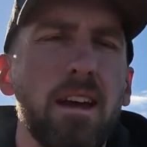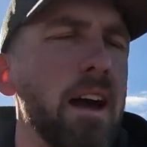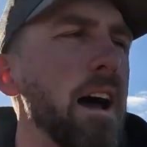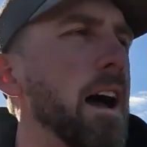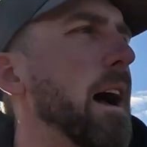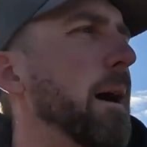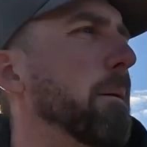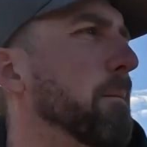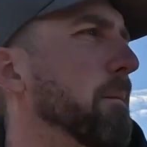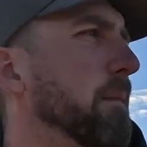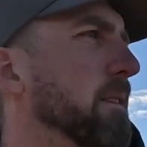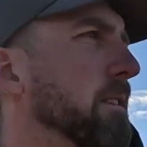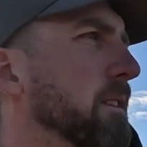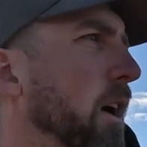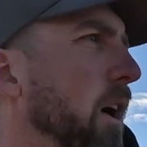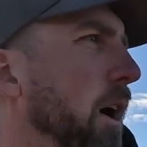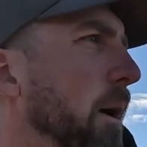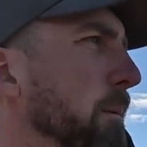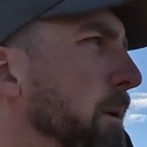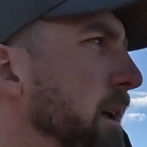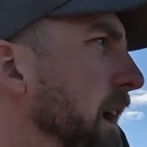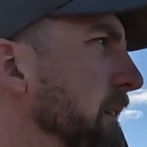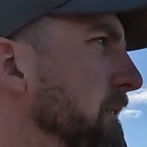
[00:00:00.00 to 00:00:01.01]
So I'm
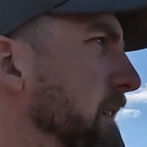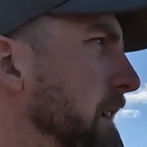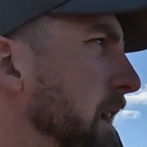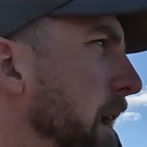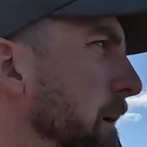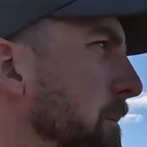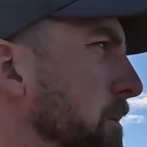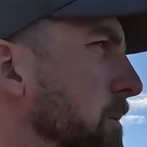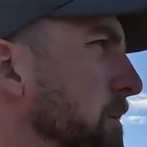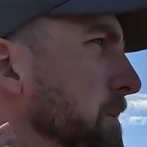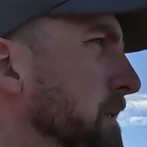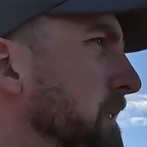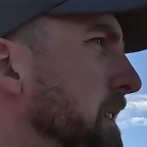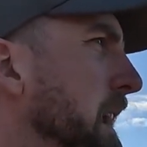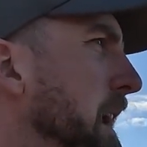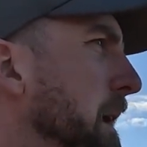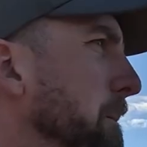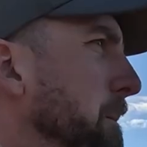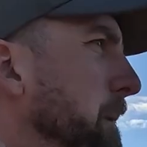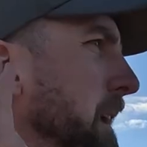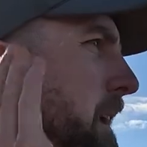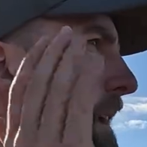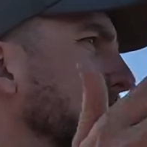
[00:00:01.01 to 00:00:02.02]
going to have a couple
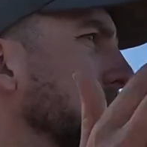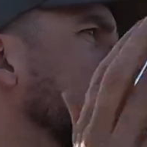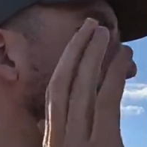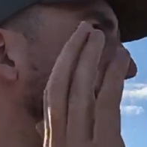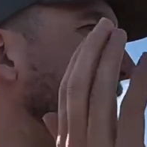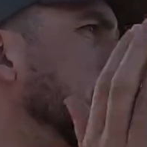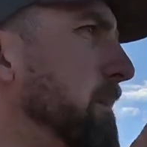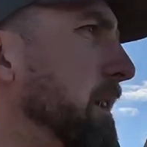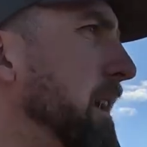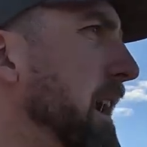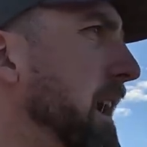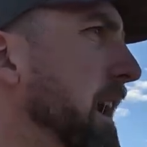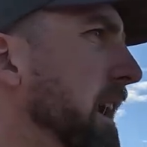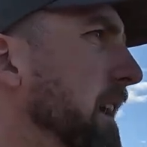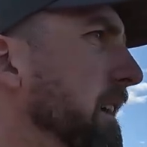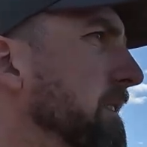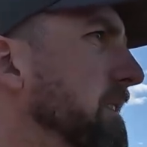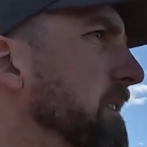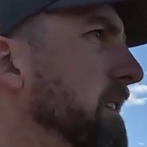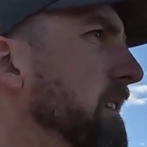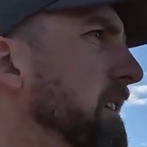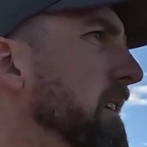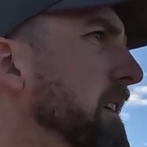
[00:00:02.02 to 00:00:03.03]
start pegging out some
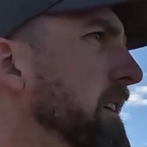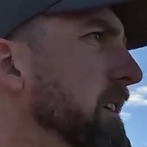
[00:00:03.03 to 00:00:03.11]
casts,